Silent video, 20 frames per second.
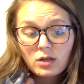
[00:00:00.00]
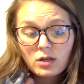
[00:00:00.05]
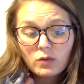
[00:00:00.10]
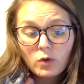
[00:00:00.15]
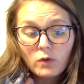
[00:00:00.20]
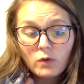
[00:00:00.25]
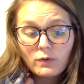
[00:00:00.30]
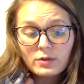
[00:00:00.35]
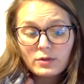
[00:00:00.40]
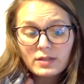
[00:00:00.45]

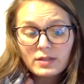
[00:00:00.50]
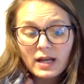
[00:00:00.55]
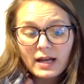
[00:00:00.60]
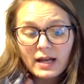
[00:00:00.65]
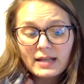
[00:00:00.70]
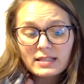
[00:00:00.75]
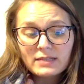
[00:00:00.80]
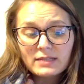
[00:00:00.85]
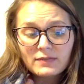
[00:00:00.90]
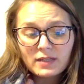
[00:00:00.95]
Grover's
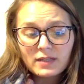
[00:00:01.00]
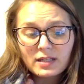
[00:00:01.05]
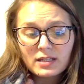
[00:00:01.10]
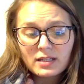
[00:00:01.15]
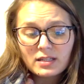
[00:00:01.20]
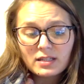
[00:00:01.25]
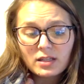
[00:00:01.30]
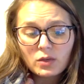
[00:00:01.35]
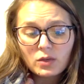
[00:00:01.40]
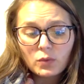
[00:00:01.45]
eyes
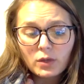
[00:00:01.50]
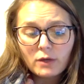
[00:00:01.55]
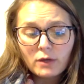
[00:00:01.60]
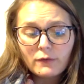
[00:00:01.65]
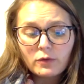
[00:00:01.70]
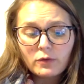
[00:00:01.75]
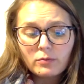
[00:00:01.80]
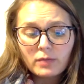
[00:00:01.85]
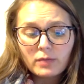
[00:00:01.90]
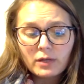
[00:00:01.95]
flitted to the
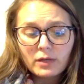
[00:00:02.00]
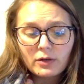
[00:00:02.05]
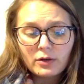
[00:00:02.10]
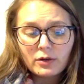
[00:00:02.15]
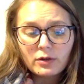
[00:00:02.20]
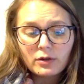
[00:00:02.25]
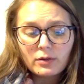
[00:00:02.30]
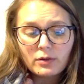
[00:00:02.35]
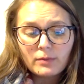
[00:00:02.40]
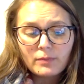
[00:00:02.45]
rearview
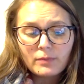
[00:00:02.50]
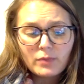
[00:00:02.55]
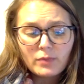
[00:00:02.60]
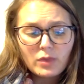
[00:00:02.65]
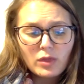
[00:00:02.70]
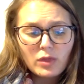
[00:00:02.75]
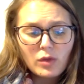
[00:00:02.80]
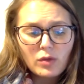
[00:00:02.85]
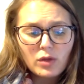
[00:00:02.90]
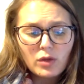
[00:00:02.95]
mirror,
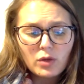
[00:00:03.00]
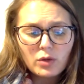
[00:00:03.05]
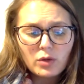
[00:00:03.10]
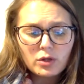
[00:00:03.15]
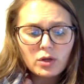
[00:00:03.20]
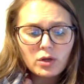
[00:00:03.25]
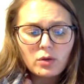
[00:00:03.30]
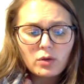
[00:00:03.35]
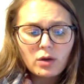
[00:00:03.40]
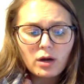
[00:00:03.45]
though there were
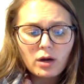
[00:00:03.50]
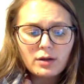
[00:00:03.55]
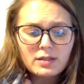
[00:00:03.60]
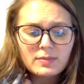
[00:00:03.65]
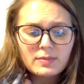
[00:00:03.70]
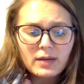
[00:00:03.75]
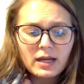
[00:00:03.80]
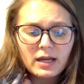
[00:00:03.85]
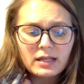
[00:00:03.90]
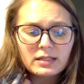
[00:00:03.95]
no cars
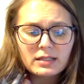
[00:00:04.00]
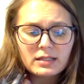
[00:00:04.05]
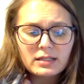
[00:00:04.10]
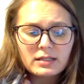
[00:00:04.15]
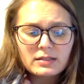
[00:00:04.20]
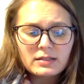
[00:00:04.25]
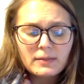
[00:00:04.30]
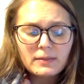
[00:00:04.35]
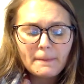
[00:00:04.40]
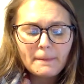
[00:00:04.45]
behind
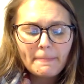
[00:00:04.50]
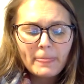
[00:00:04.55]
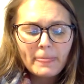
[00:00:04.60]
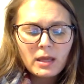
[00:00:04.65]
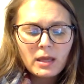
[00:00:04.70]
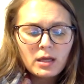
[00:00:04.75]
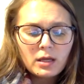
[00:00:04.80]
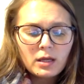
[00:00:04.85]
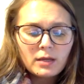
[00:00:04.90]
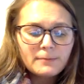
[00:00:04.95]
us.
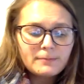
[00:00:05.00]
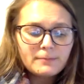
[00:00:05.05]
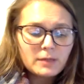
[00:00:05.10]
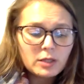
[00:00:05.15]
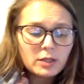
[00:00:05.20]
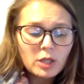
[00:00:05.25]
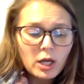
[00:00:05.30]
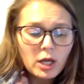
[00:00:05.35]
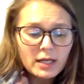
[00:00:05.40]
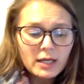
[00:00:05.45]

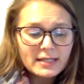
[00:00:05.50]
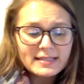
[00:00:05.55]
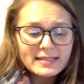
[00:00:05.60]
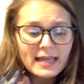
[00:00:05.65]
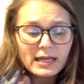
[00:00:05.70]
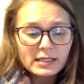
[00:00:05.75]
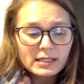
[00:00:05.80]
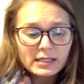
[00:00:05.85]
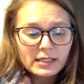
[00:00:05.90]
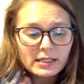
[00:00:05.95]
"Not
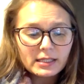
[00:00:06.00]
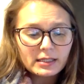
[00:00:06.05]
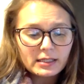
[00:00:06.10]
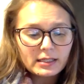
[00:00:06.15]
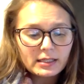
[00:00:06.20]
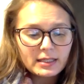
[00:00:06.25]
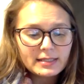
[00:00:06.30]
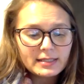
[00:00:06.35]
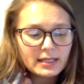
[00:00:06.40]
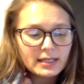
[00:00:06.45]
exactly,"
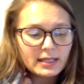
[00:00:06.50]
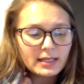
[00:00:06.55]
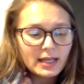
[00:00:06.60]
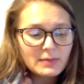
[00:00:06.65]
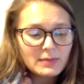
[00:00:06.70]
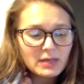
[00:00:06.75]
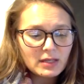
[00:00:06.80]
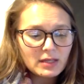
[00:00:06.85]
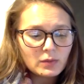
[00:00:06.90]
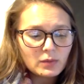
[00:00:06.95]
he said. "I
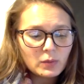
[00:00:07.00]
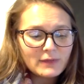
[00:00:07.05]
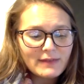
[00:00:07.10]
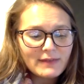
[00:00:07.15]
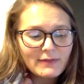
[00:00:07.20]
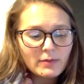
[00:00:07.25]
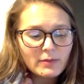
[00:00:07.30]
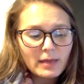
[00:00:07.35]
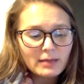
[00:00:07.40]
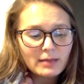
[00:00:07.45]
mean, we've
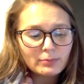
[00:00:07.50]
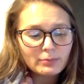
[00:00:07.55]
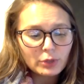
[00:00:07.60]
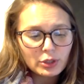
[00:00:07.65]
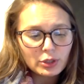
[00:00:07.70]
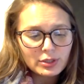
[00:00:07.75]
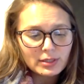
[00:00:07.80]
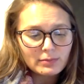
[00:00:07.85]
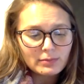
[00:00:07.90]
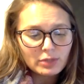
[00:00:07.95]
never met in
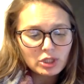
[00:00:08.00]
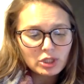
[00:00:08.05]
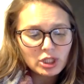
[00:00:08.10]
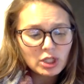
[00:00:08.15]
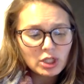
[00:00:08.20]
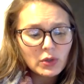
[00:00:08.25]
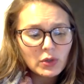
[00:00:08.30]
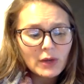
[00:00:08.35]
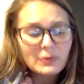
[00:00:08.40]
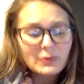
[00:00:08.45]
person, but she
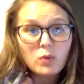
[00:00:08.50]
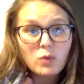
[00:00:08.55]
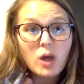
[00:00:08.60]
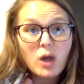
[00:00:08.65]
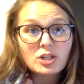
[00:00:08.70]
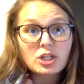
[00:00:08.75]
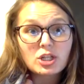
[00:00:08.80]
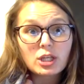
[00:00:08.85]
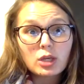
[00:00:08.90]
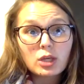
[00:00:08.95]
knew I was
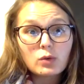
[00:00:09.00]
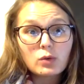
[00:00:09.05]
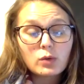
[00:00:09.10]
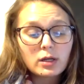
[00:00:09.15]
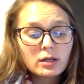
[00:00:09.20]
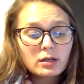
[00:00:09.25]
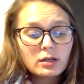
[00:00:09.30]
watching you."